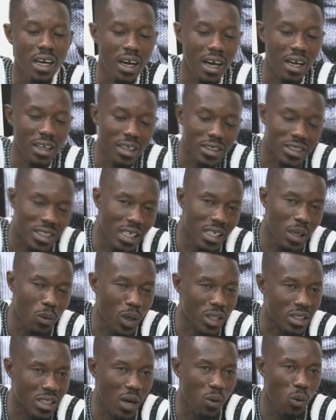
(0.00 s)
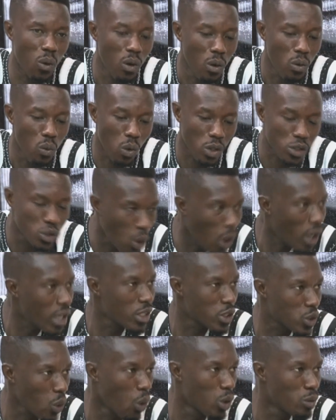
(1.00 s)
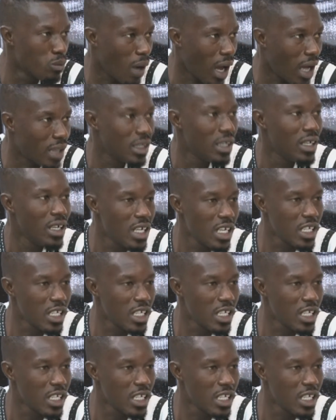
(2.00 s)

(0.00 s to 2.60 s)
Alassane Ouattara was not his own man.